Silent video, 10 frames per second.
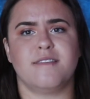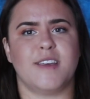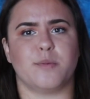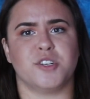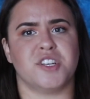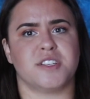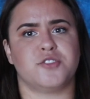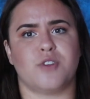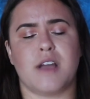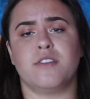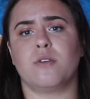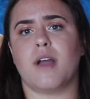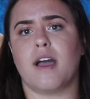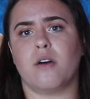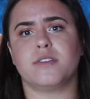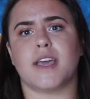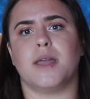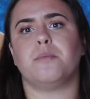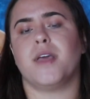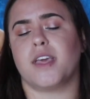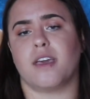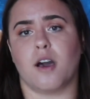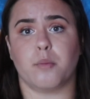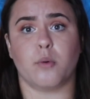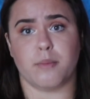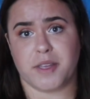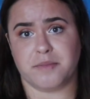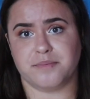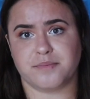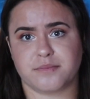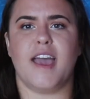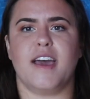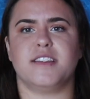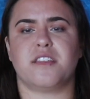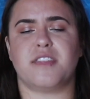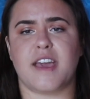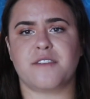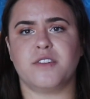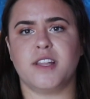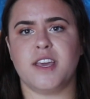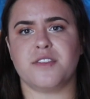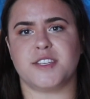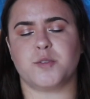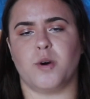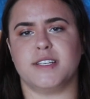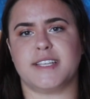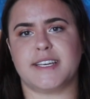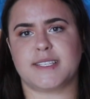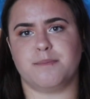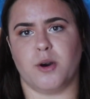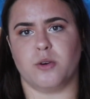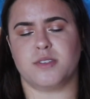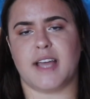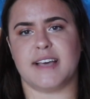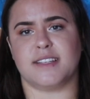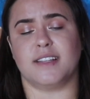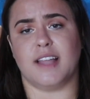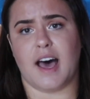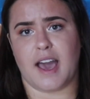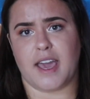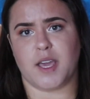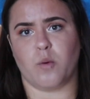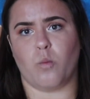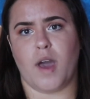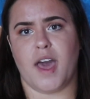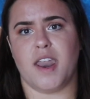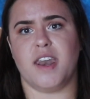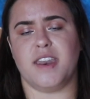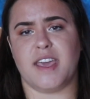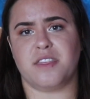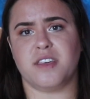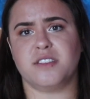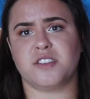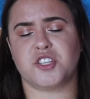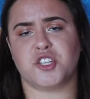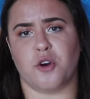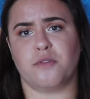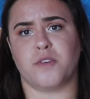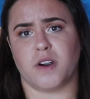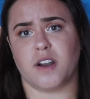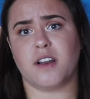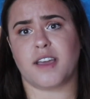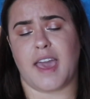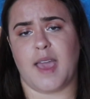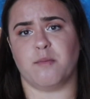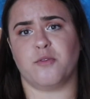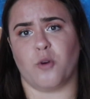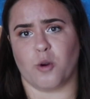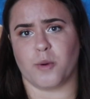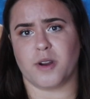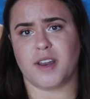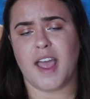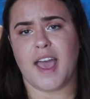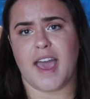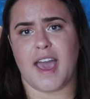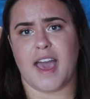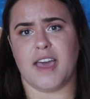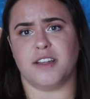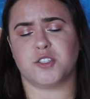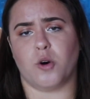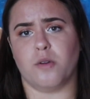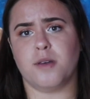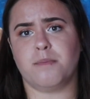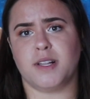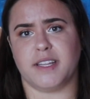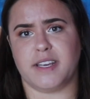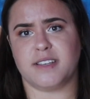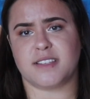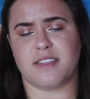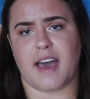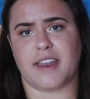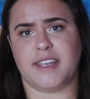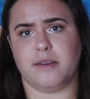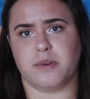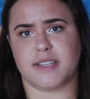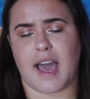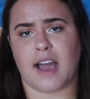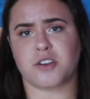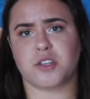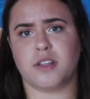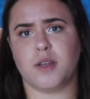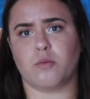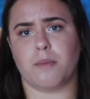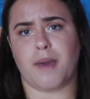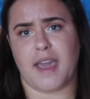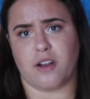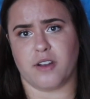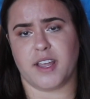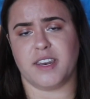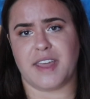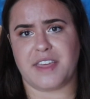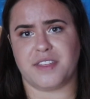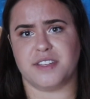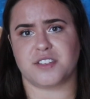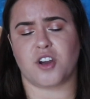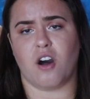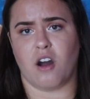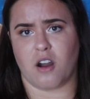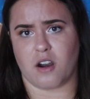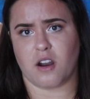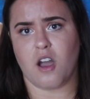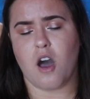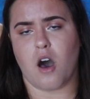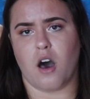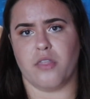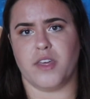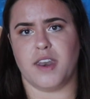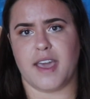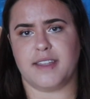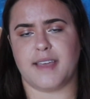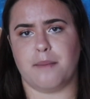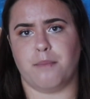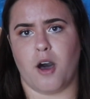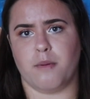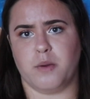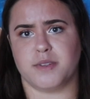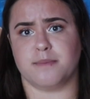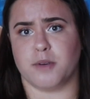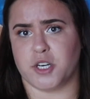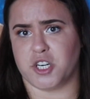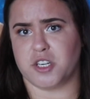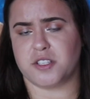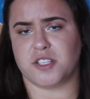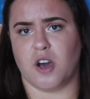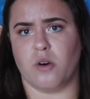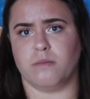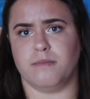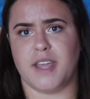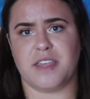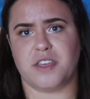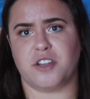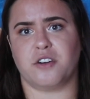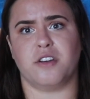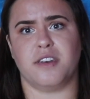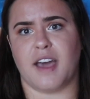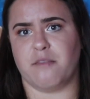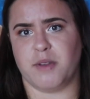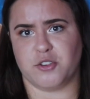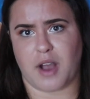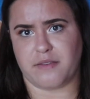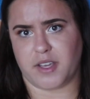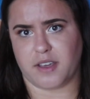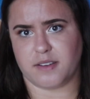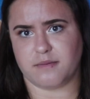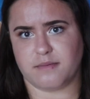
They were just driving around and picking up women. And thankfully, this was exposed as a lie when Nathan's chauffeur came forward and told the police that he was actually repairing Nathan's car on the night that Bobby was murdered, so Nathan couldn't have been driving it.